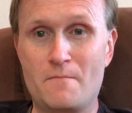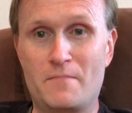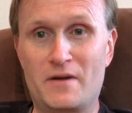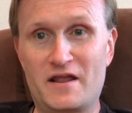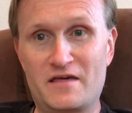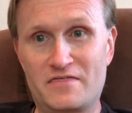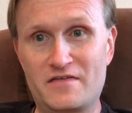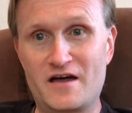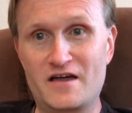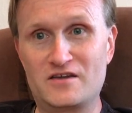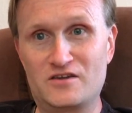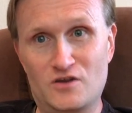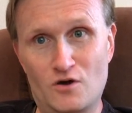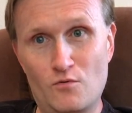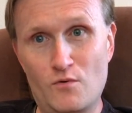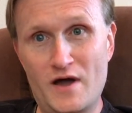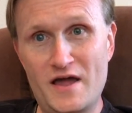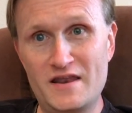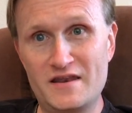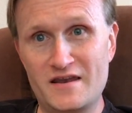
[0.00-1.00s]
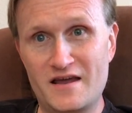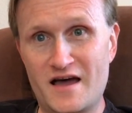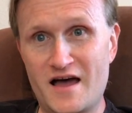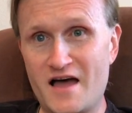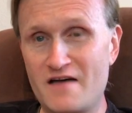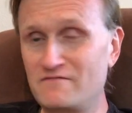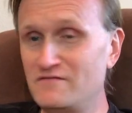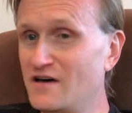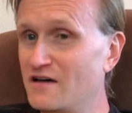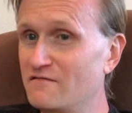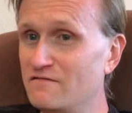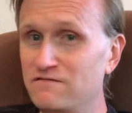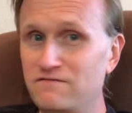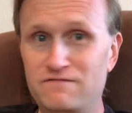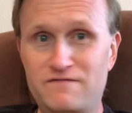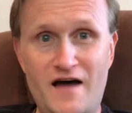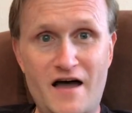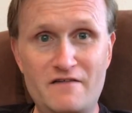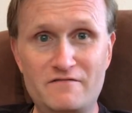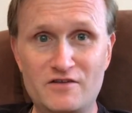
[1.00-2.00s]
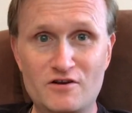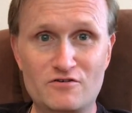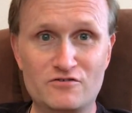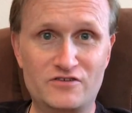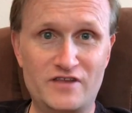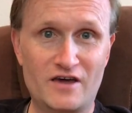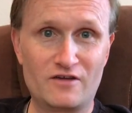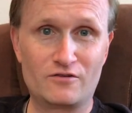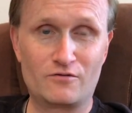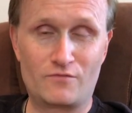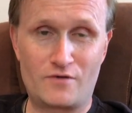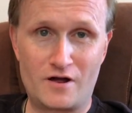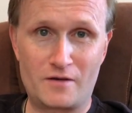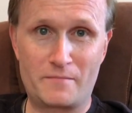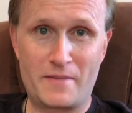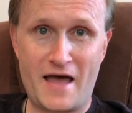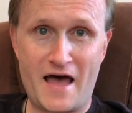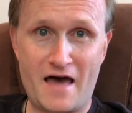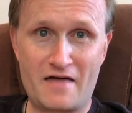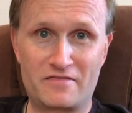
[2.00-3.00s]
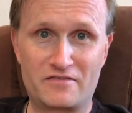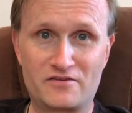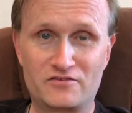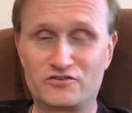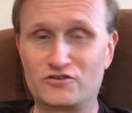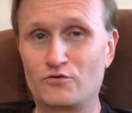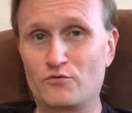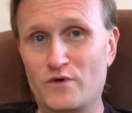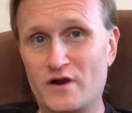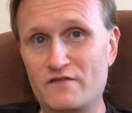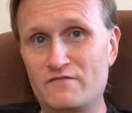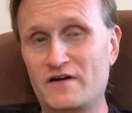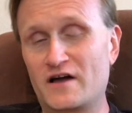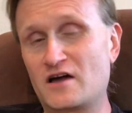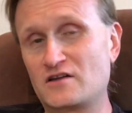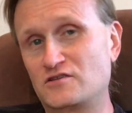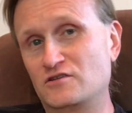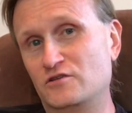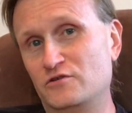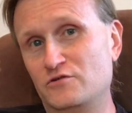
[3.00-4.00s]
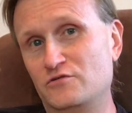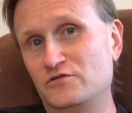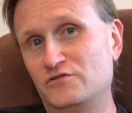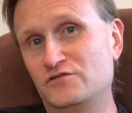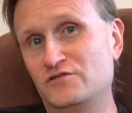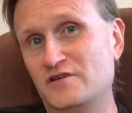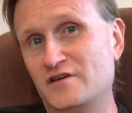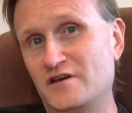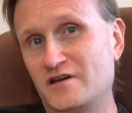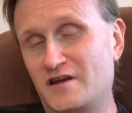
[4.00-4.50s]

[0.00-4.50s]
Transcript: But I thought, you know what? I've done five years down the wrong path. So what have I got to lose?